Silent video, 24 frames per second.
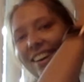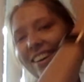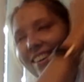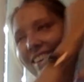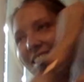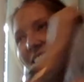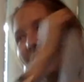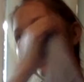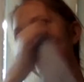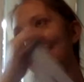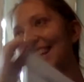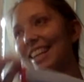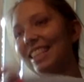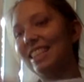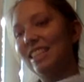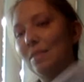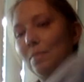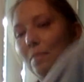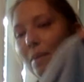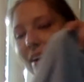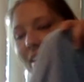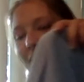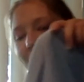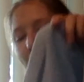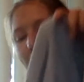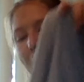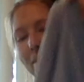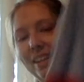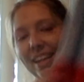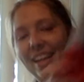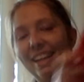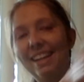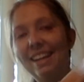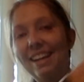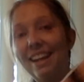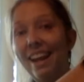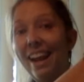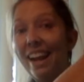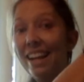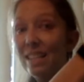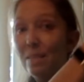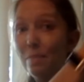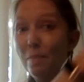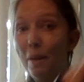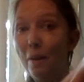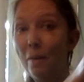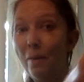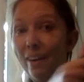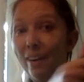We'll hit that spot up again. It's been a